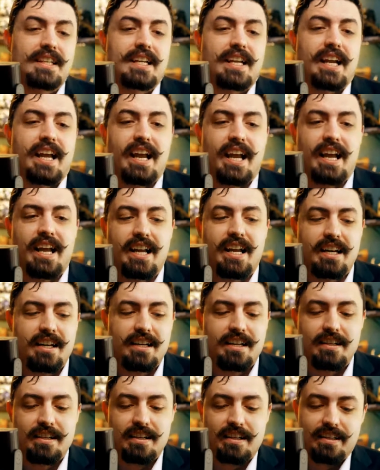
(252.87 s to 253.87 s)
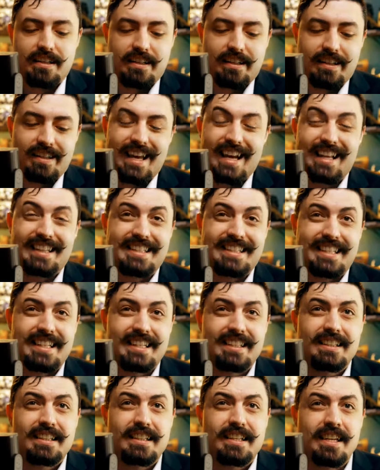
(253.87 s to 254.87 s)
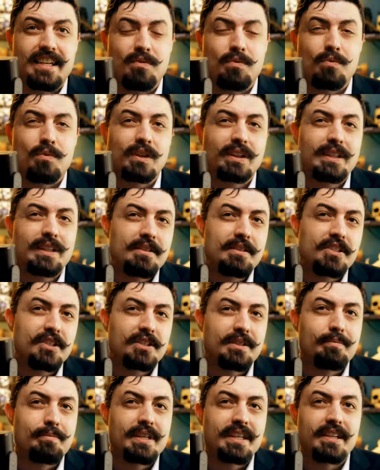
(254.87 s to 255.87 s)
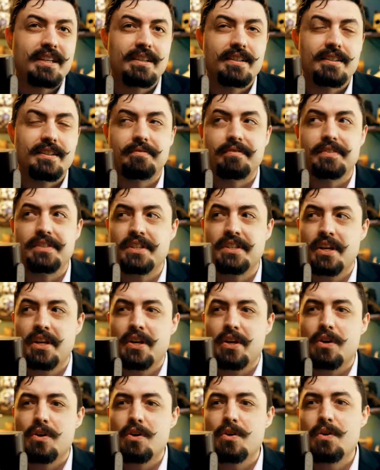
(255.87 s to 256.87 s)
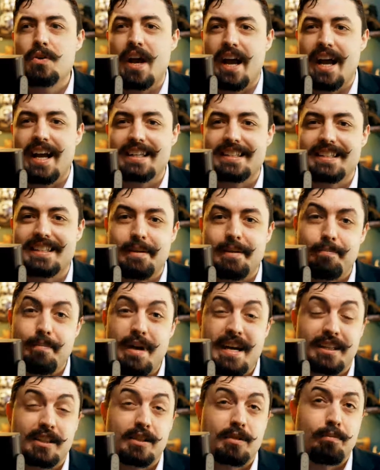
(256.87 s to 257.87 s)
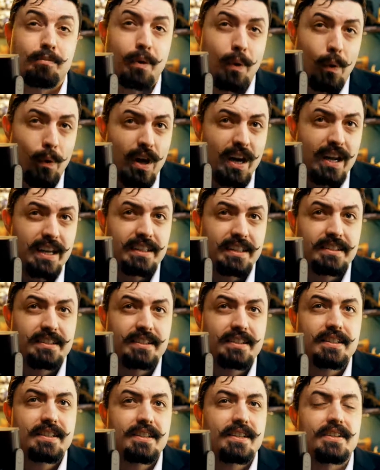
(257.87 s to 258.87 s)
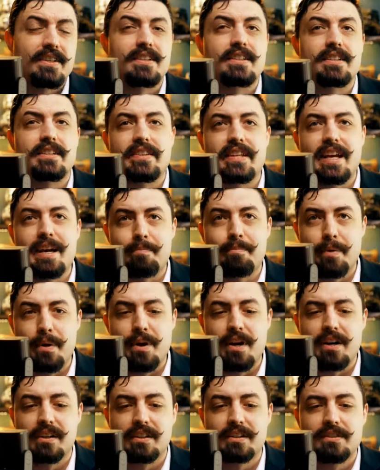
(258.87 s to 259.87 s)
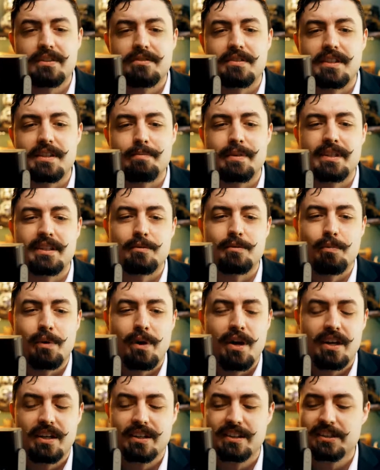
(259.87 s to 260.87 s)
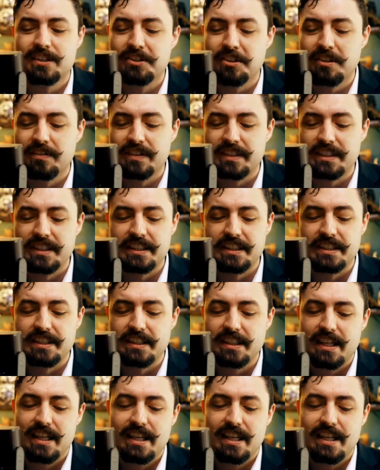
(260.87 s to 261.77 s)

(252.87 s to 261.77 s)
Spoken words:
and that's it, it really just becomes who has the best price on that product, right? Because product services,